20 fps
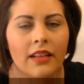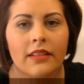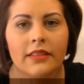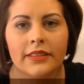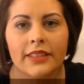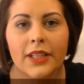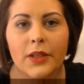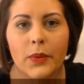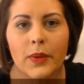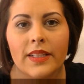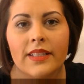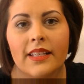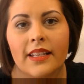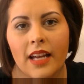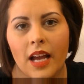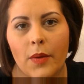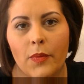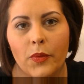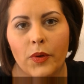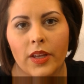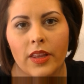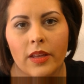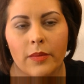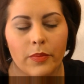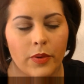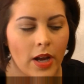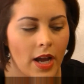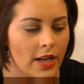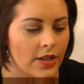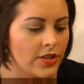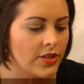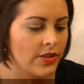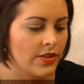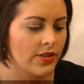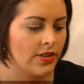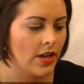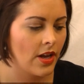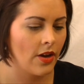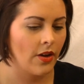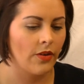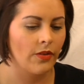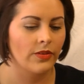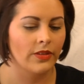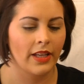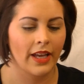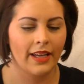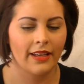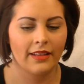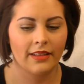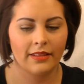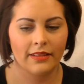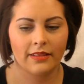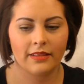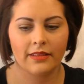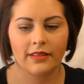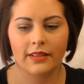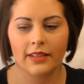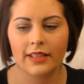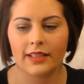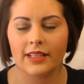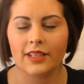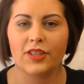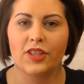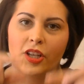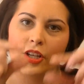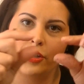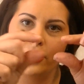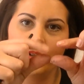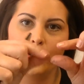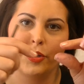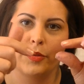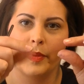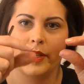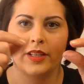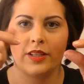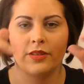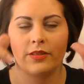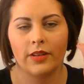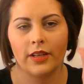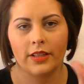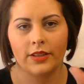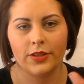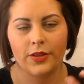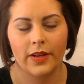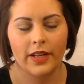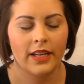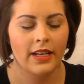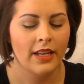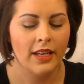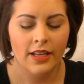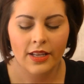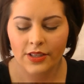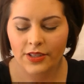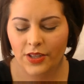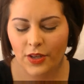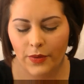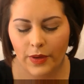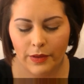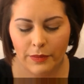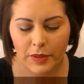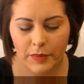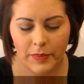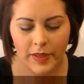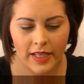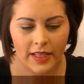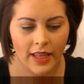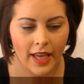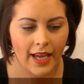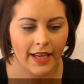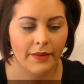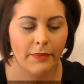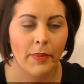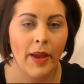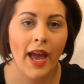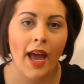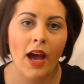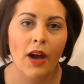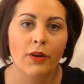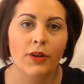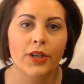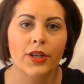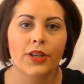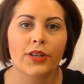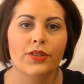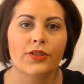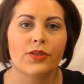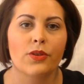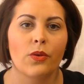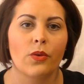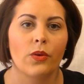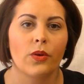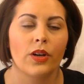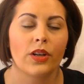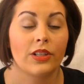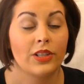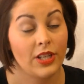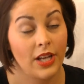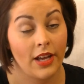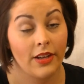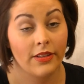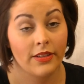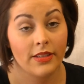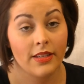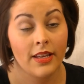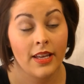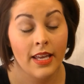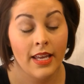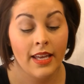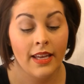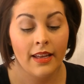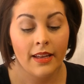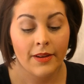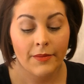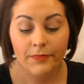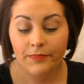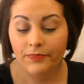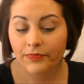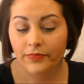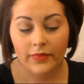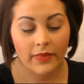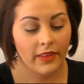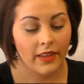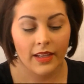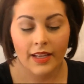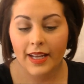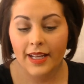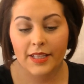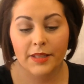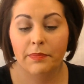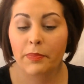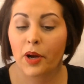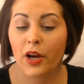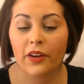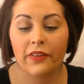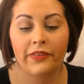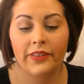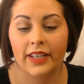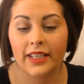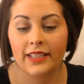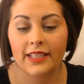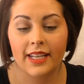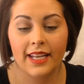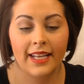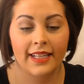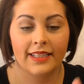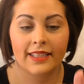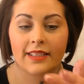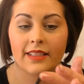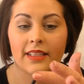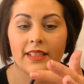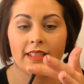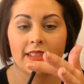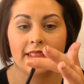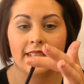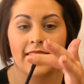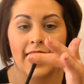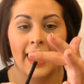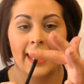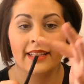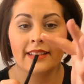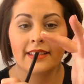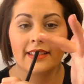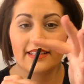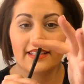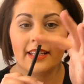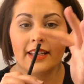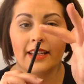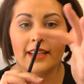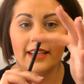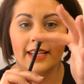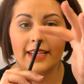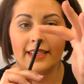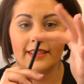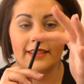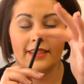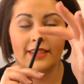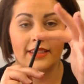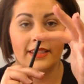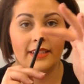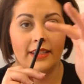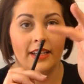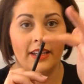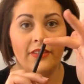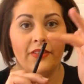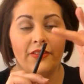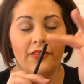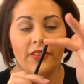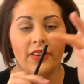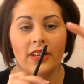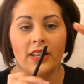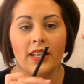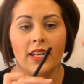liquids come with a brush. So like it's a tube and you undo it. So it would be like powders or gels. It's perfect. It's dense, it's stiff,